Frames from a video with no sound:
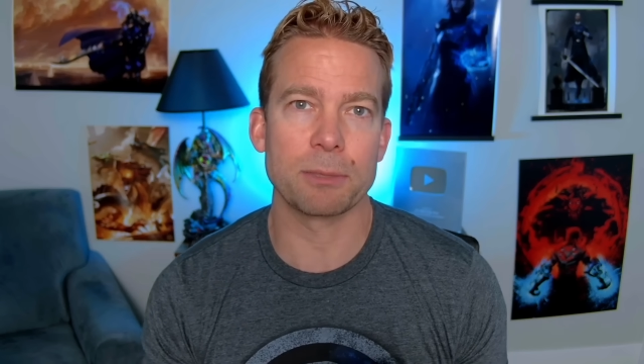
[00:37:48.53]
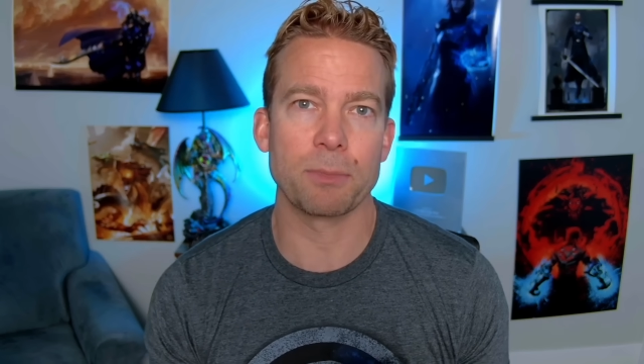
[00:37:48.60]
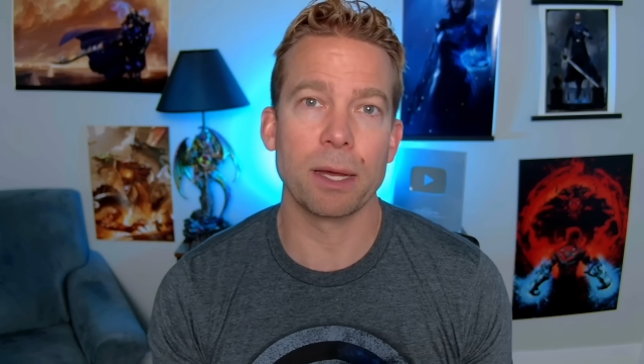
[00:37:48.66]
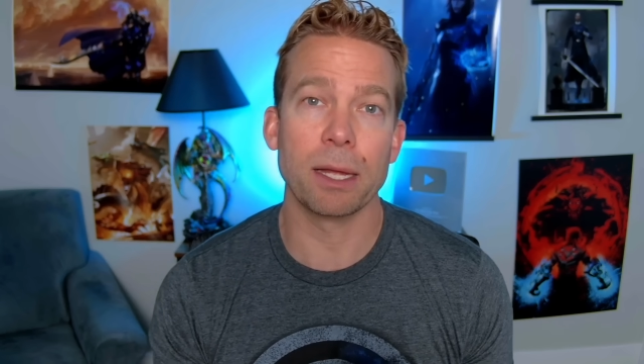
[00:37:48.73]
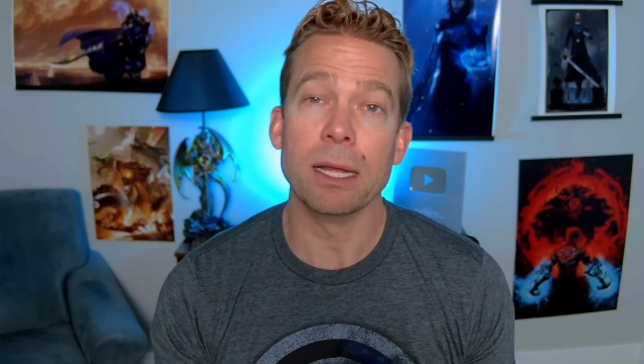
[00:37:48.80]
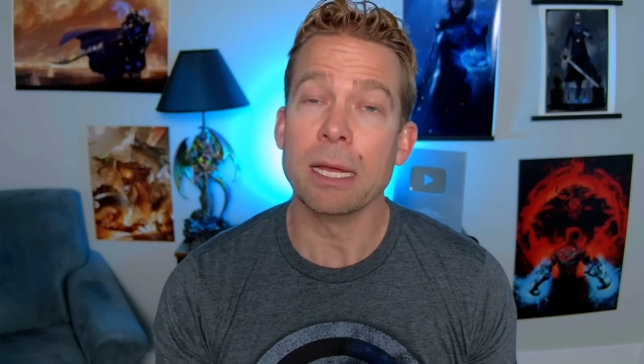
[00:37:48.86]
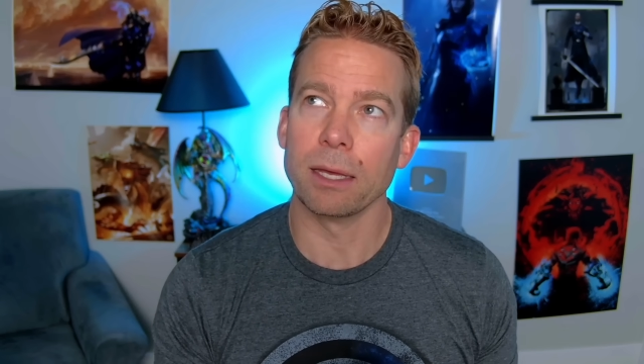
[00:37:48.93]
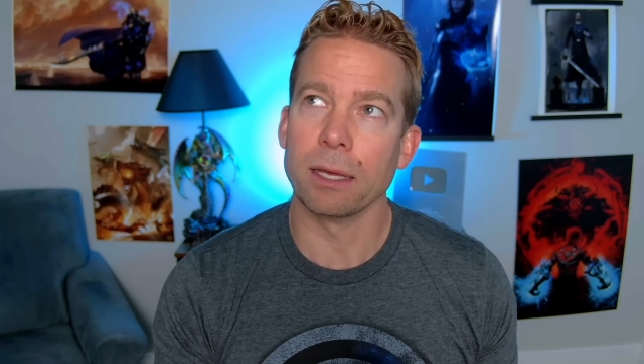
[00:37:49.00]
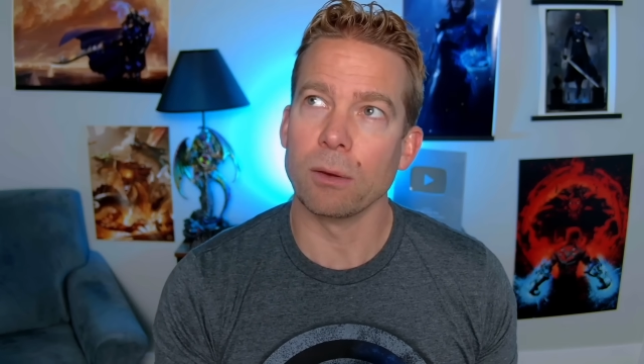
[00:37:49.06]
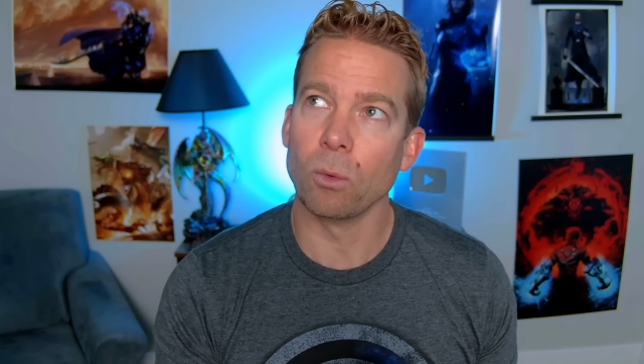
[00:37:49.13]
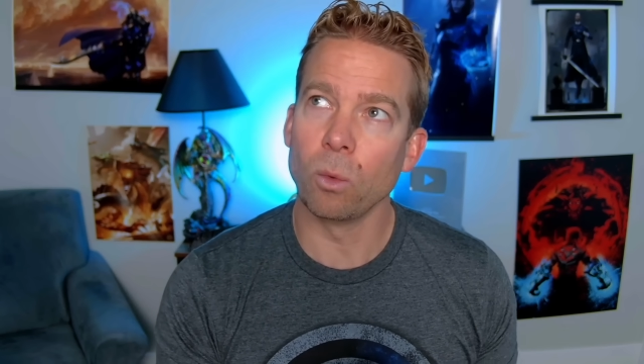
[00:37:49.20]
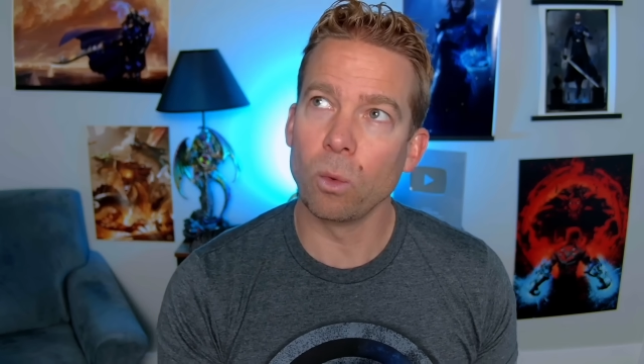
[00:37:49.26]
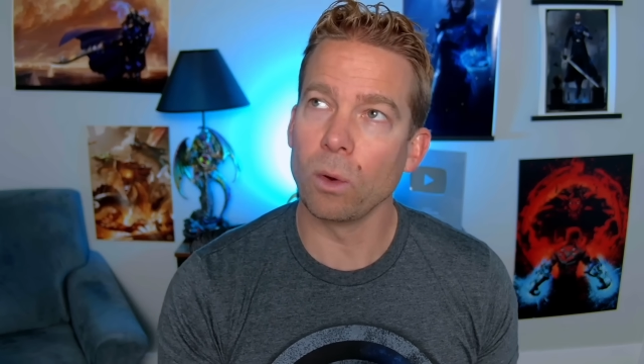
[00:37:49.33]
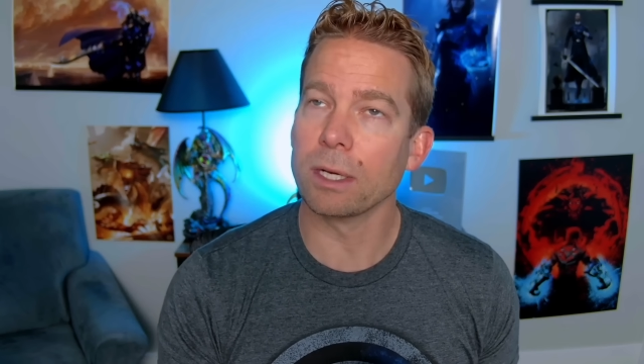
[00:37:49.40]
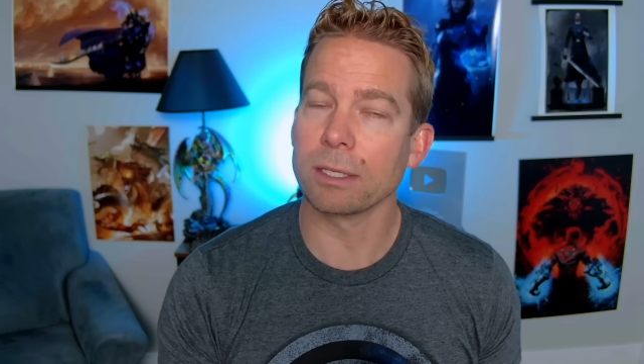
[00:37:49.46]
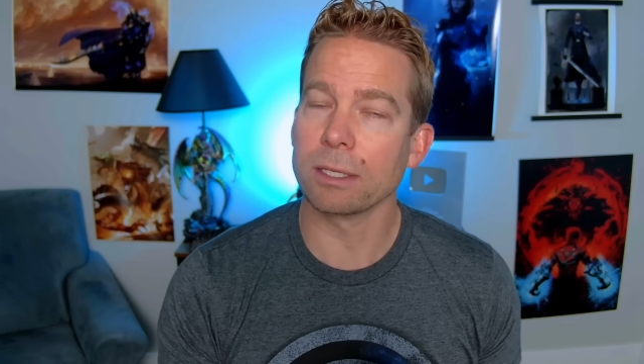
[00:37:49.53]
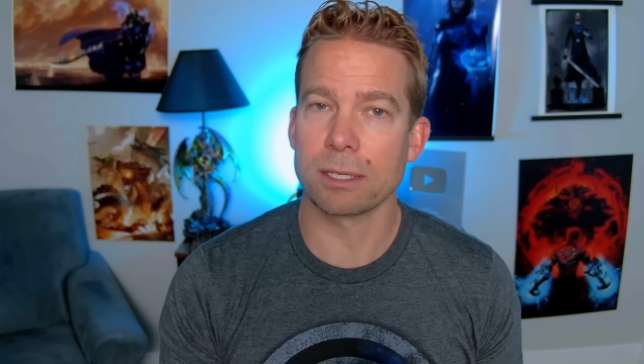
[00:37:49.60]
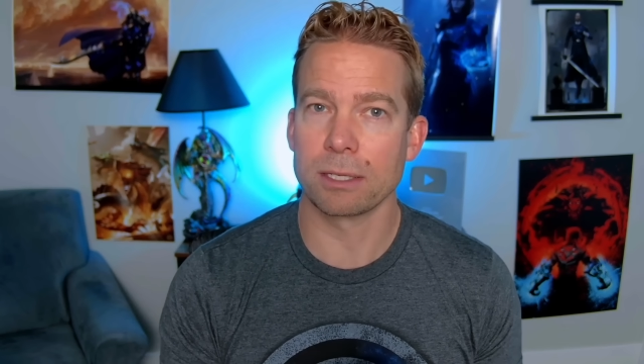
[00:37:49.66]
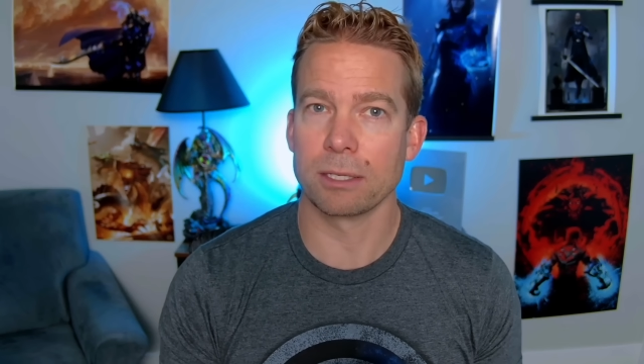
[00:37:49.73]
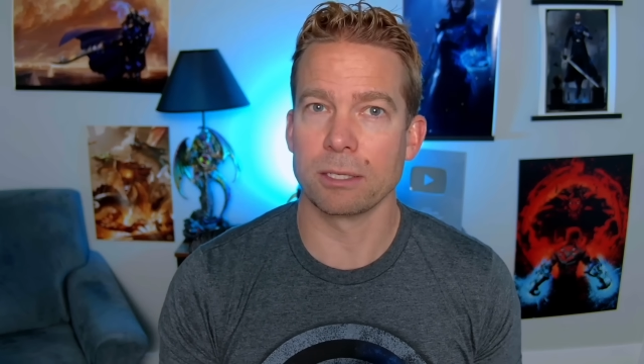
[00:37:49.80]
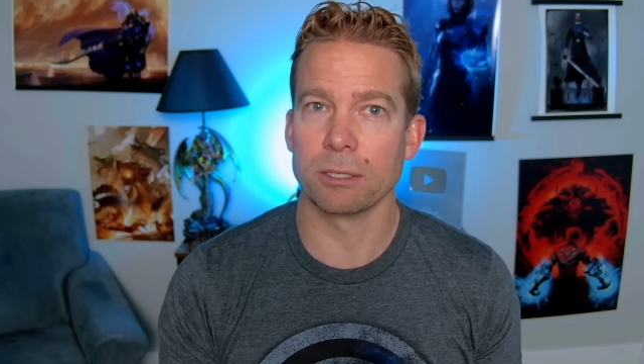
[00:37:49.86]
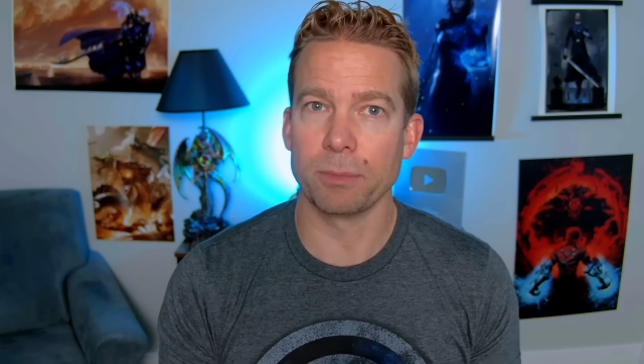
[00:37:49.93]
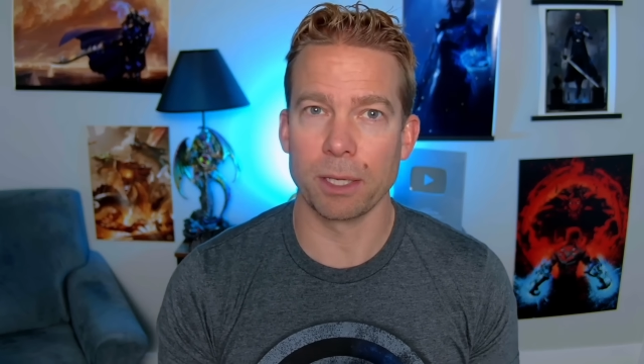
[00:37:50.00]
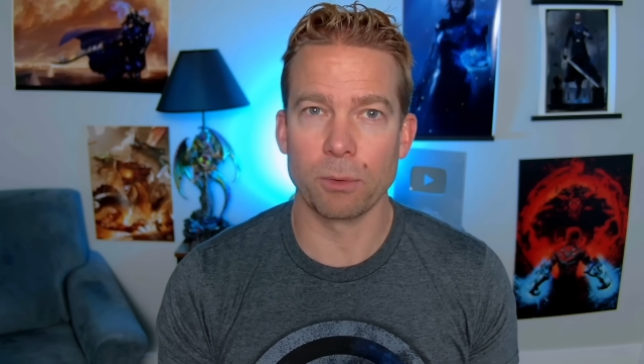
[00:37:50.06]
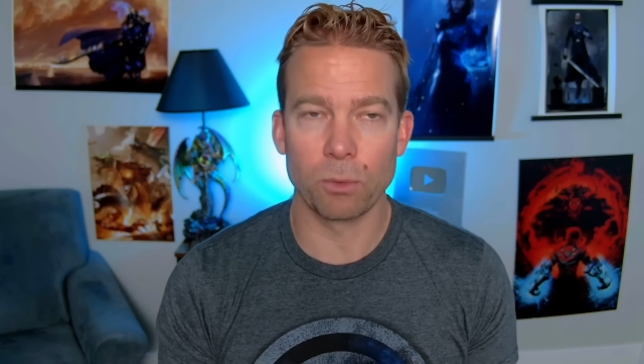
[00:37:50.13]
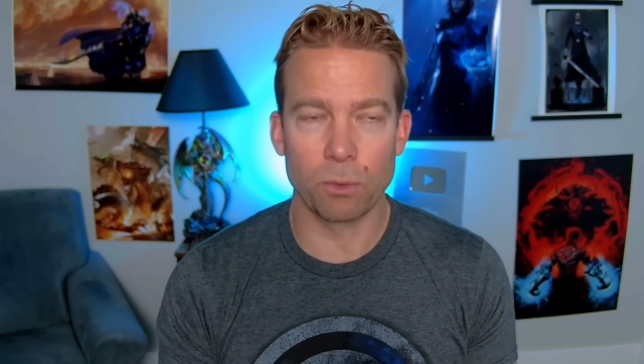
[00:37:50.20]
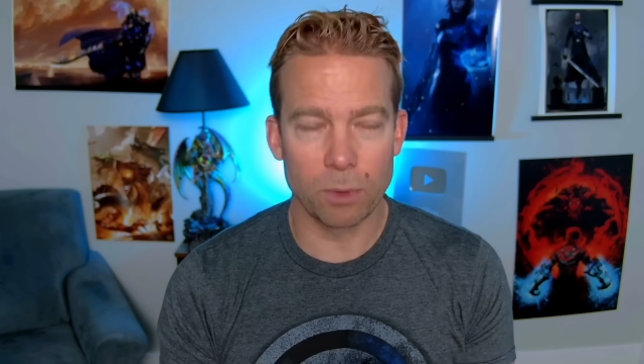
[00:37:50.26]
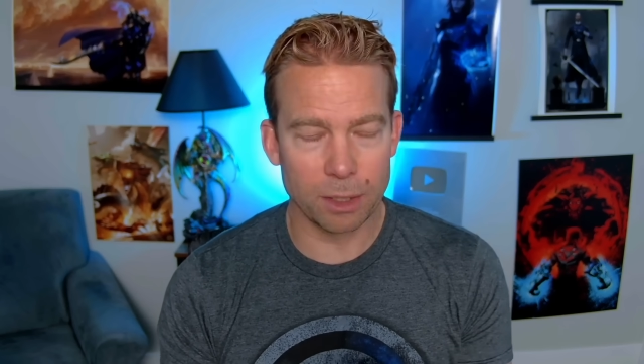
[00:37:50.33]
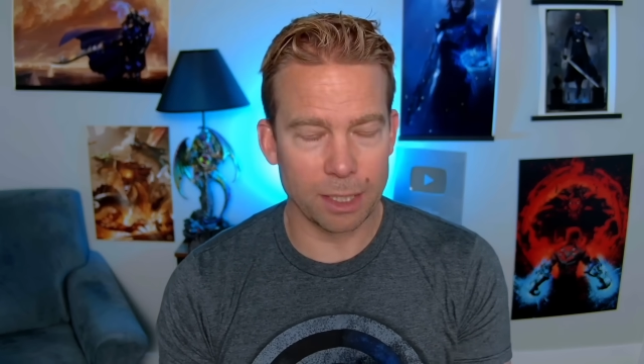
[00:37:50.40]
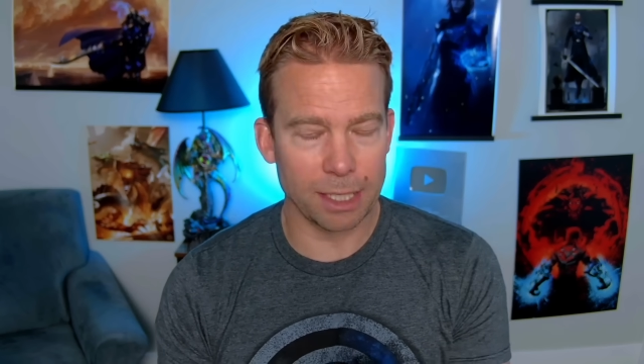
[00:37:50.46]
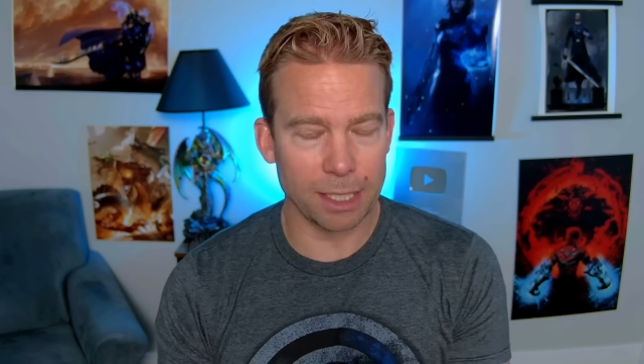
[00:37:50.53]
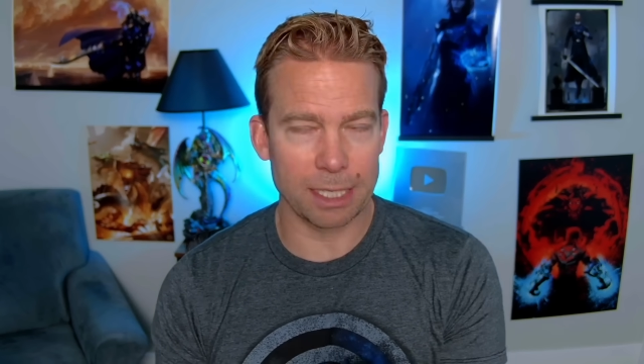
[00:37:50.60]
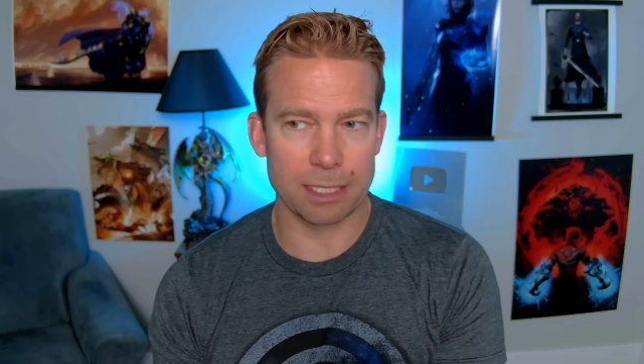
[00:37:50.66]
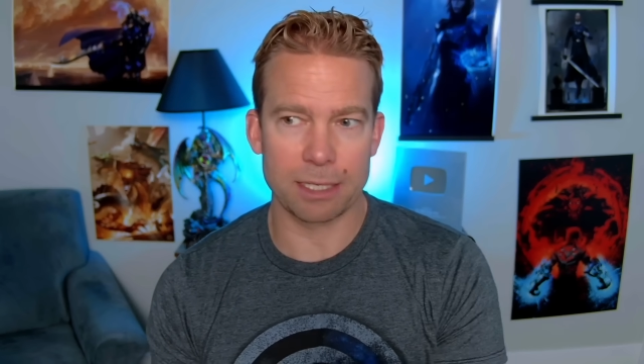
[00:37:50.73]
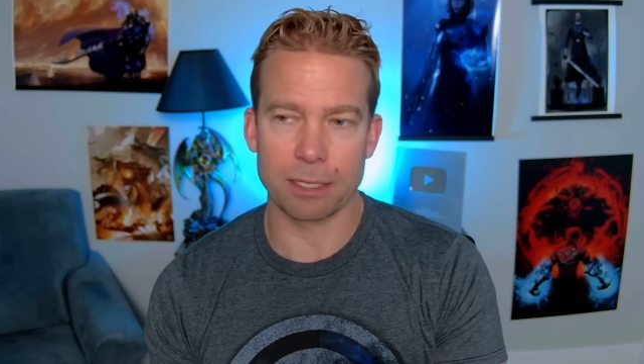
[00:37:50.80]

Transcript: but it will still be really nice